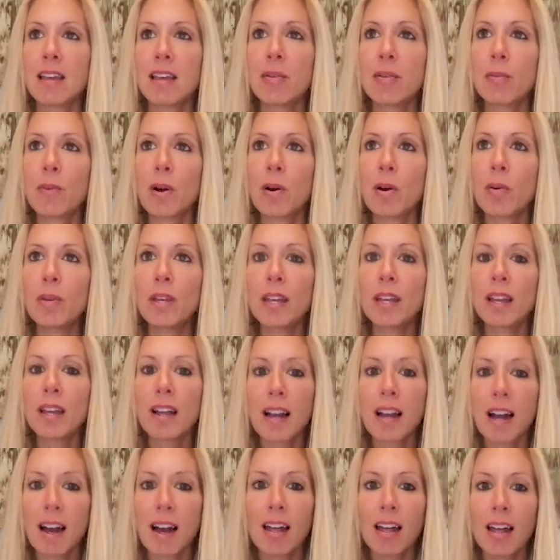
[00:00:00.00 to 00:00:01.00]
and what we
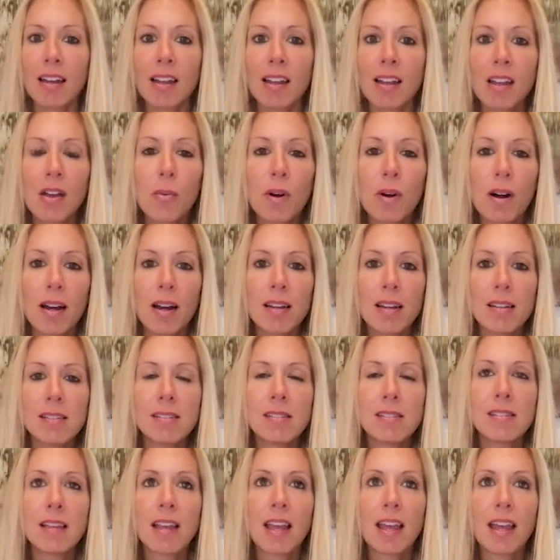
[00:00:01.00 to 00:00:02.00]
got
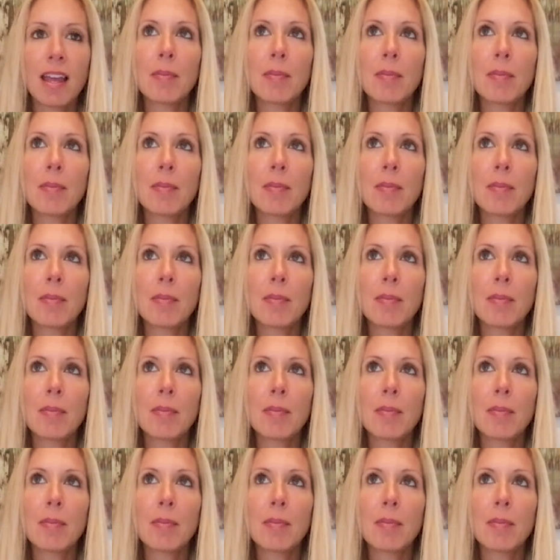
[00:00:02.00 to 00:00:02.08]
was